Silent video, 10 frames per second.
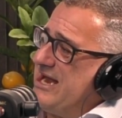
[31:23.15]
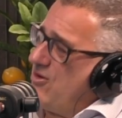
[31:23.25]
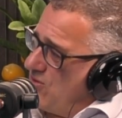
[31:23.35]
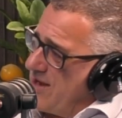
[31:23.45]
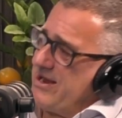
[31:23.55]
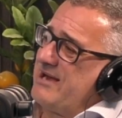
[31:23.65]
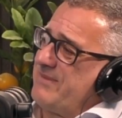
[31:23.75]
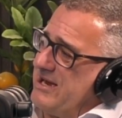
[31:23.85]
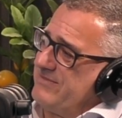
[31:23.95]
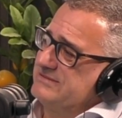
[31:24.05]
And it all come out in the
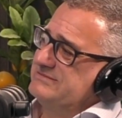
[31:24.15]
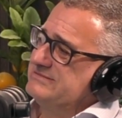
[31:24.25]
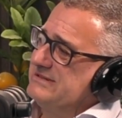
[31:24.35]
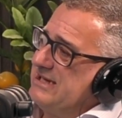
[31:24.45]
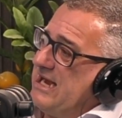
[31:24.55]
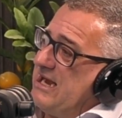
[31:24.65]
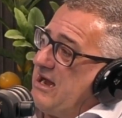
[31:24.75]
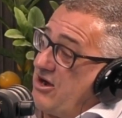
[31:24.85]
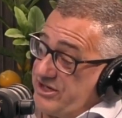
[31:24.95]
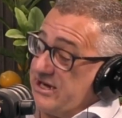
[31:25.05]
paper.
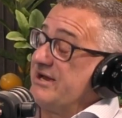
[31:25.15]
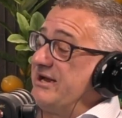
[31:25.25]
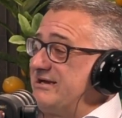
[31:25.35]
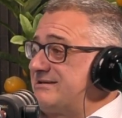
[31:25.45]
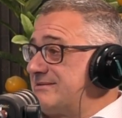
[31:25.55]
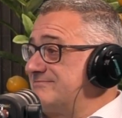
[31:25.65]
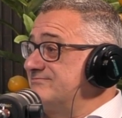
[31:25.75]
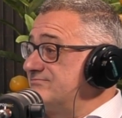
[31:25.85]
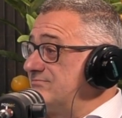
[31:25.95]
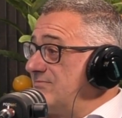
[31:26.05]
I did get nicked.
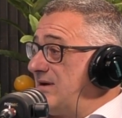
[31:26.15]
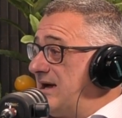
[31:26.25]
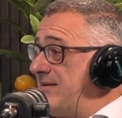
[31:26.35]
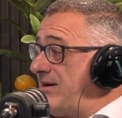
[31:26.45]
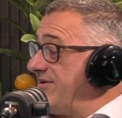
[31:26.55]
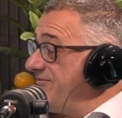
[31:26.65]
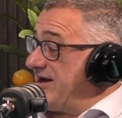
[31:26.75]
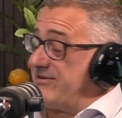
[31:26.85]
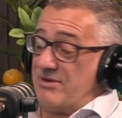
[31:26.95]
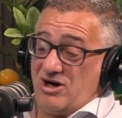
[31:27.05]
I've even
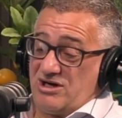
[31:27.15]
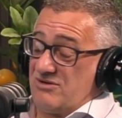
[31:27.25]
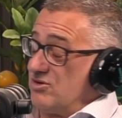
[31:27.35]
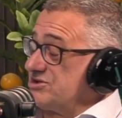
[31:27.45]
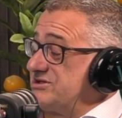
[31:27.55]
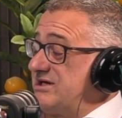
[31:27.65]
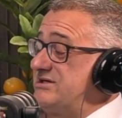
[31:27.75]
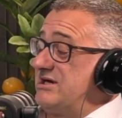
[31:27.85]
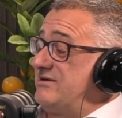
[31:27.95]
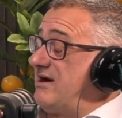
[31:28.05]
had I watched the
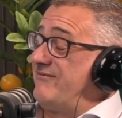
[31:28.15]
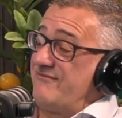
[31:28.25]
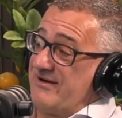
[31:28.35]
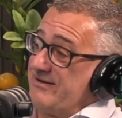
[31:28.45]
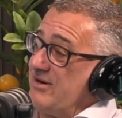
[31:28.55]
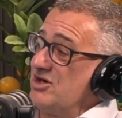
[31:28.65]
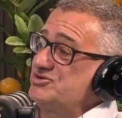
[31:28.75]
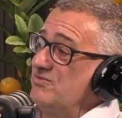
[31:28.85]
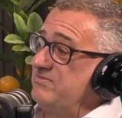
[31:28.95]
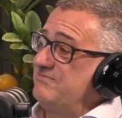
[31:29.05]
CT, I've even had a
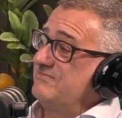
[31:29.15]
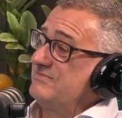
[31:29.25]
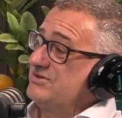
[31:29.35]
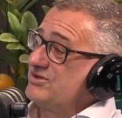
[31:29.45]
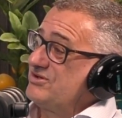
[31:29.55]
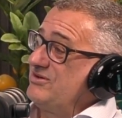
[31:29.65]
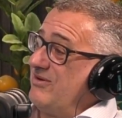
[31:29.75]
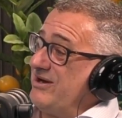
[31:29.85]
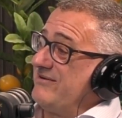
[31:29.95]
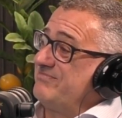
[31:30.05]
marshal
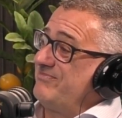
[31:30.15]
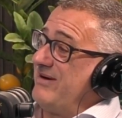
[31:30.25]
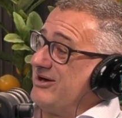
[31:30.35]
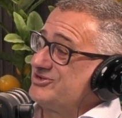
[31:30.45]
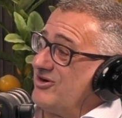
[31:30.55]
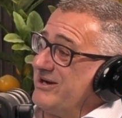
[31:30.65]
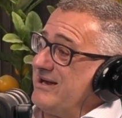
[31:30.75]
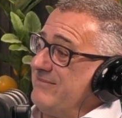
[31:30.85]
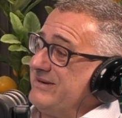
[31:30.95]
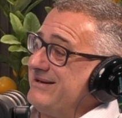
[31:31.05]
on their march trying to
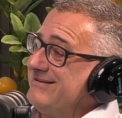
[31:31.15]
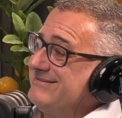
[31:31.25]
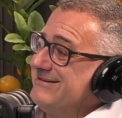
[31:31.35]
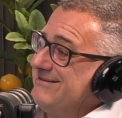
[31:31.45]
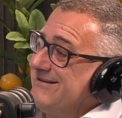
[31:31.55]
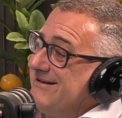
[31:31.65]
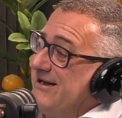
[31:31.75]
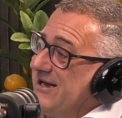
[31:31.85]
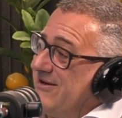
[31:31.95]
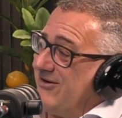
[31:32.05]
clump me.
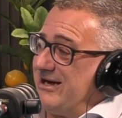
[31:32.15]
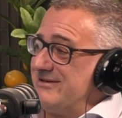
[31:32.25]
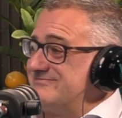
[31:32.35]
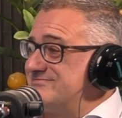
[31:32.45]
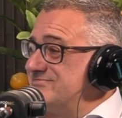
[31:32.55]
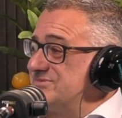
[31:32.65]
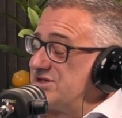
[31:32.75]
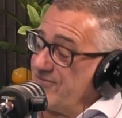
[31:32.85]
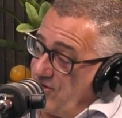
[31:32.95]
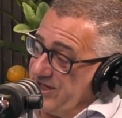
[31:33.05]
Right?
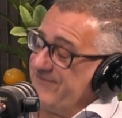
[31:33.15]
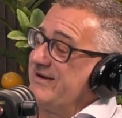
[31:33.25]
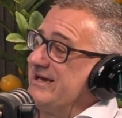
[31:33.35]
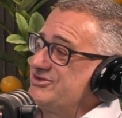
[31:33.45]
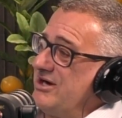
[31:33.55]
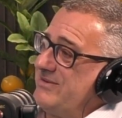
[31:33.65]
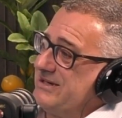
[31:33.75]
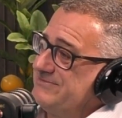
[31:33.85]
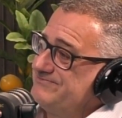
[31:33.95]
So I've got nicked for that straight away.